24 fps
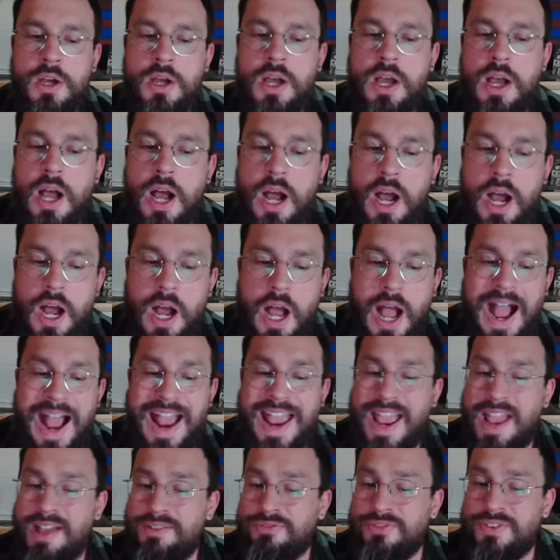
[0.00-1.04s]
I
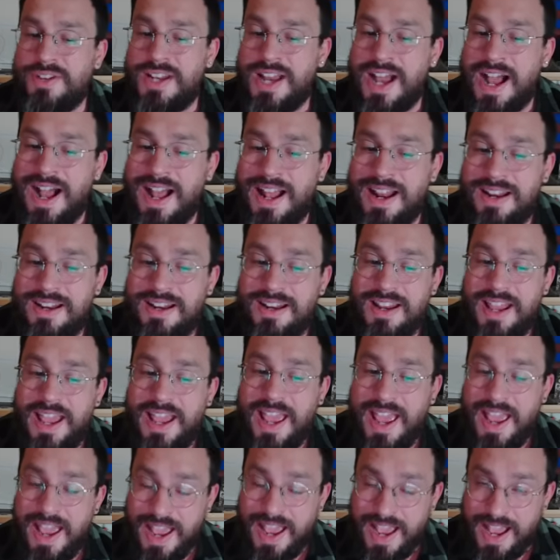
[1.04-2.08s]
have not
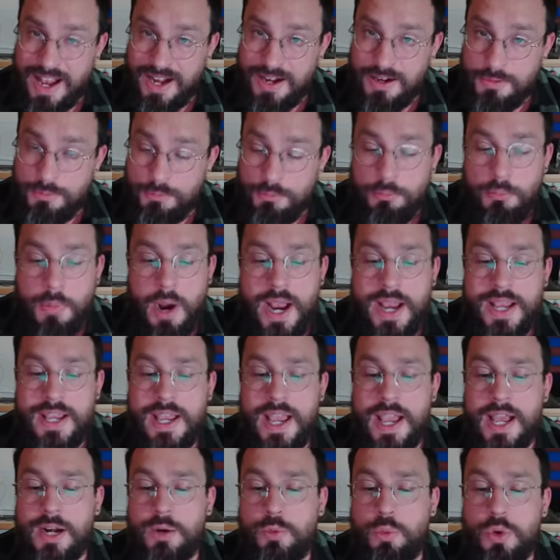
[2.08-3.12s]
had Mike
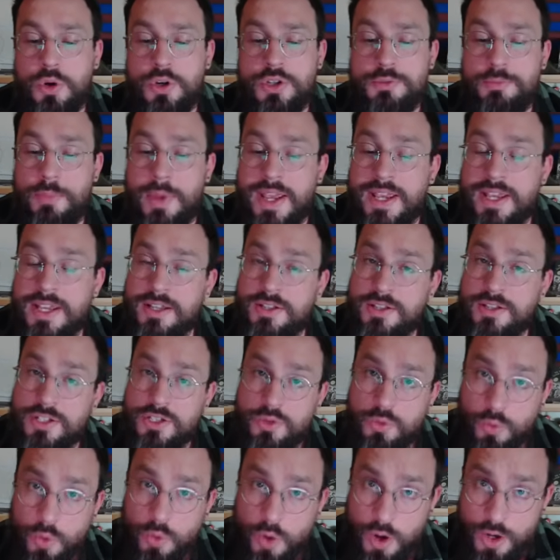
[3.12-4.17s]
Edwards making this
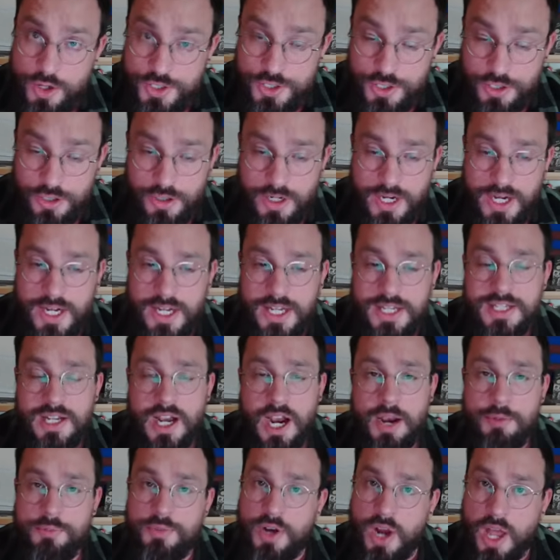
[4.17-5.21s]
roster
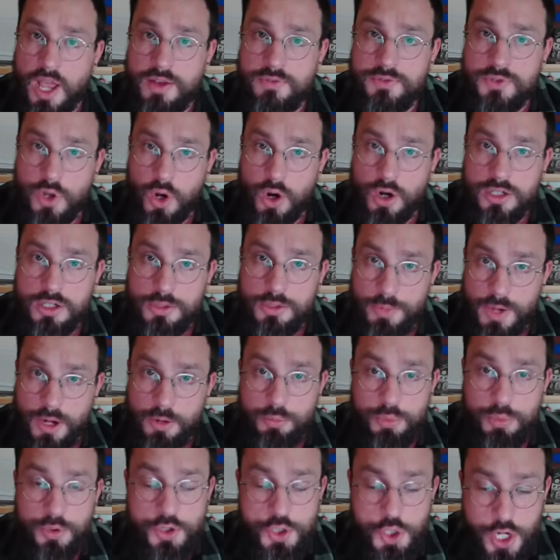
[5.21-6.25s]
anytime that I have talked about
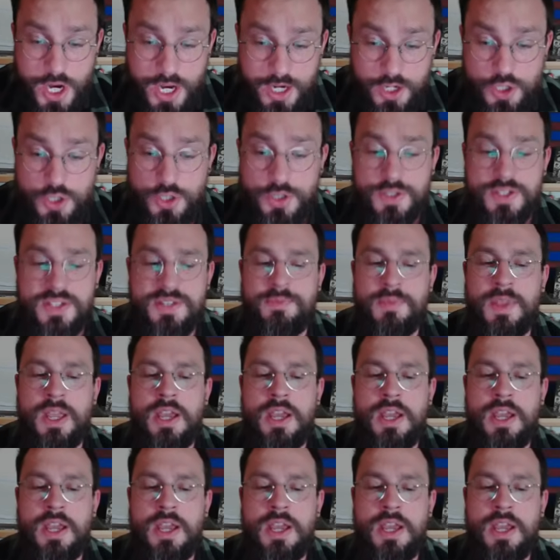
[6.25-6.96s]
projections.